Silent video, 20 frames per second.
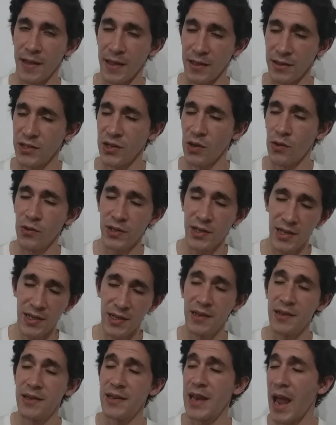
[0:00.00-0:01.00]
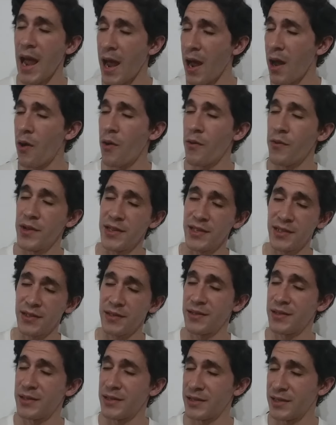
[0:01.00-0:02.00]
And Tolkien now
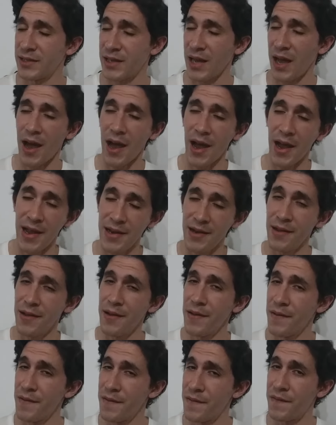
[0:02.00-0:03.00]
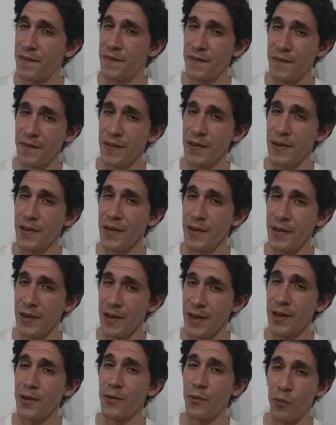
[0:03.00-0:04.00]
is kind of
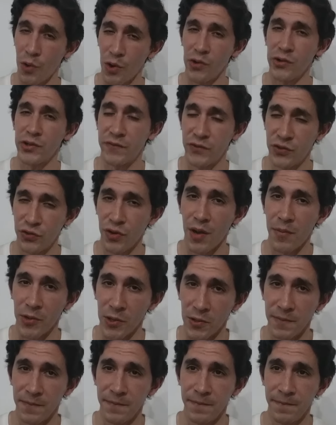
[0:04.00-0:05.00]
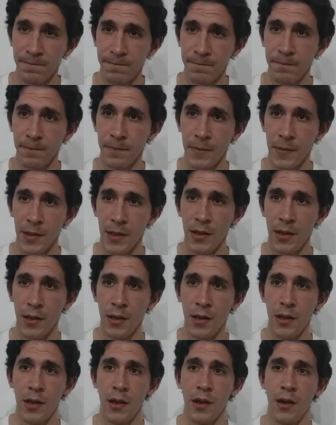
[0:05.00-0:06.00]
in a world of trouble.
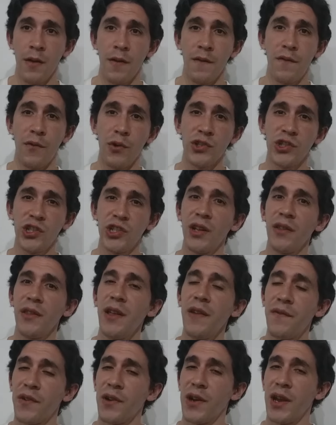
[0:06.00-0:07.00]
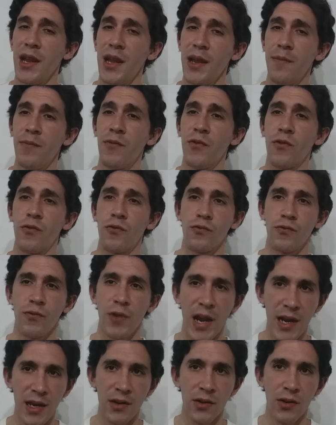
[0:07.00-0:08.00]
Fortunately for him,
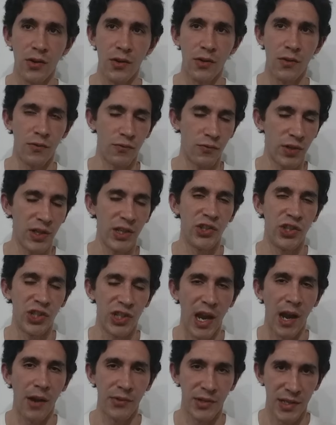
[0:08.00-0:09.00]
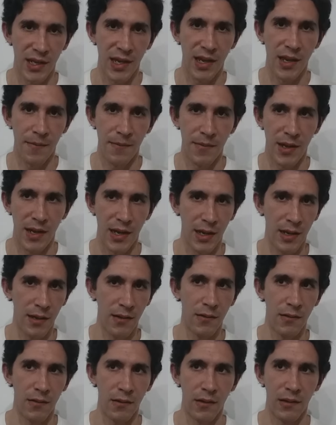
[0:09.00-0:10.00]
Rayner reached out to him
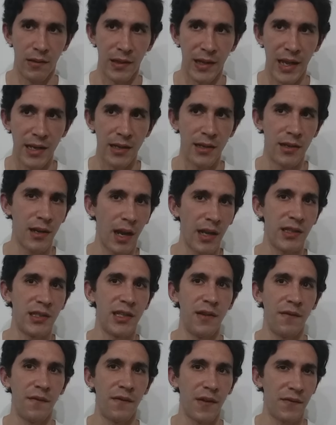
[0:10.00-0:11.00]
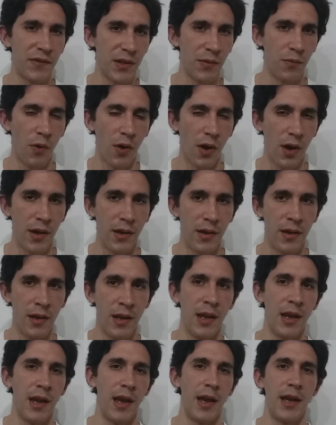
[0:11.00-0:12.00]
in late 1951,
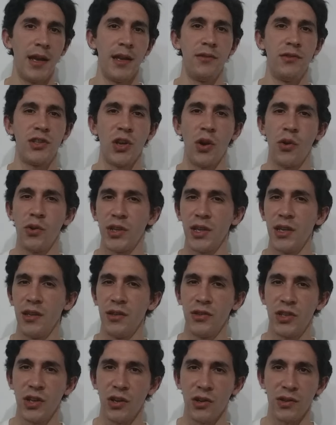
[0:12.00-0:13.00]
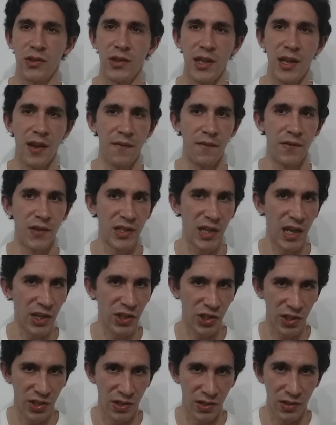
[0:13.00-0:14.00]
and Tolkien took the
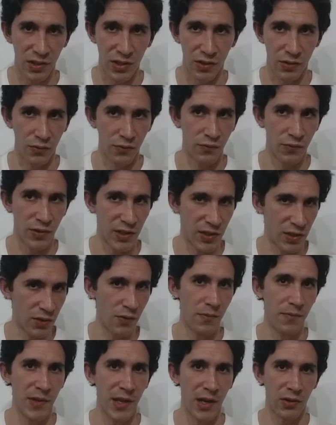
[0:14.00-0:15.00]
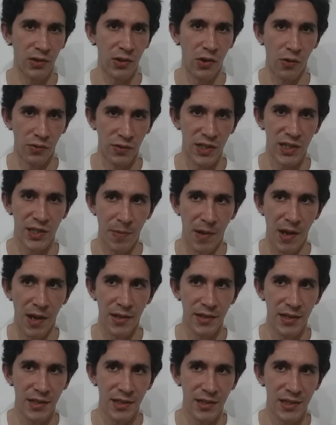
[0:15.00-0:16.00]
invitation to resume their
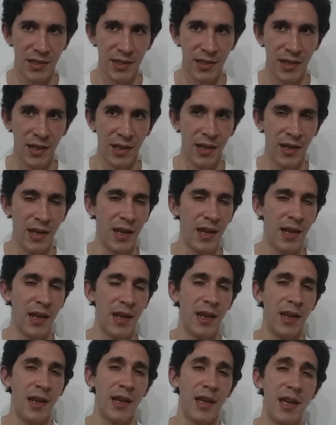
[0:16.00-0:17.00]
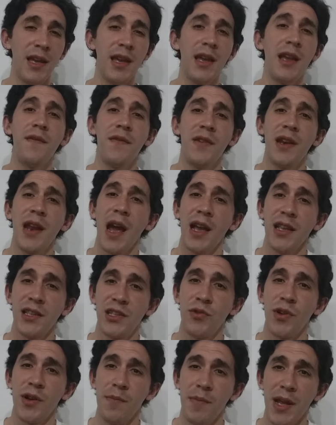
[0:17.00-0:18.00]
correspondence. He even had
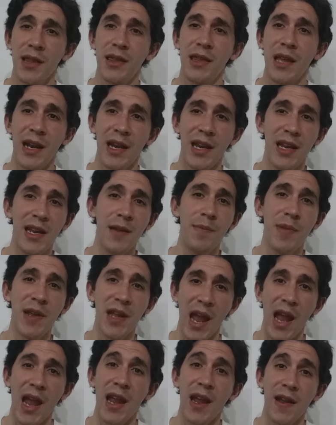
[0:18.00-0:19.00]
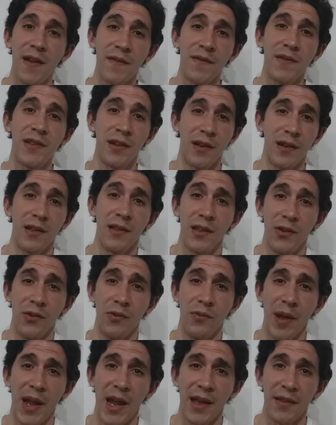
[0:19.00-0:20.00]
to admit that he behaved a
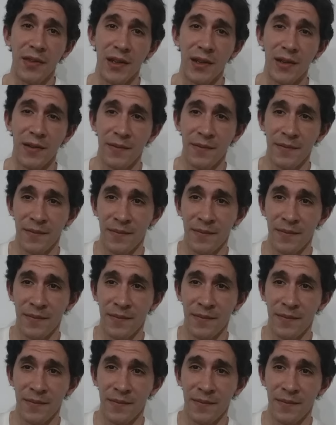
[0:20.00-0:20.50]
little badly.